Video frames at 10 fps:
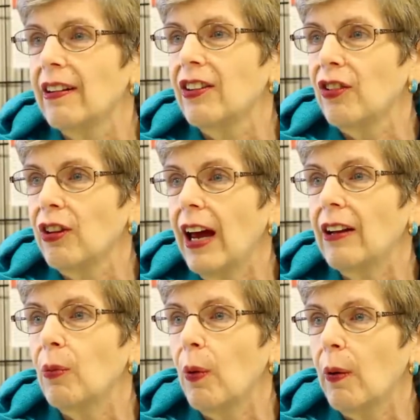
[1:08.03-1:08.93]
so you
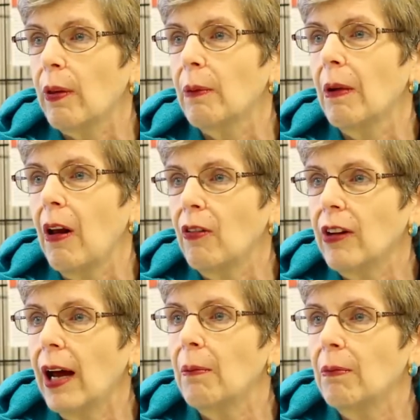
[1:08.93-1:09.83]
have to work with them a long
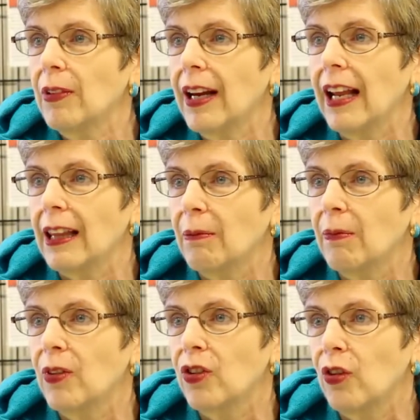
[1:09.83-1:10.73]
time to get them
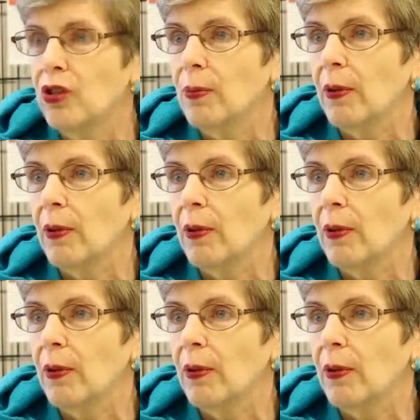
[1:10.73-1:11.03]
sociable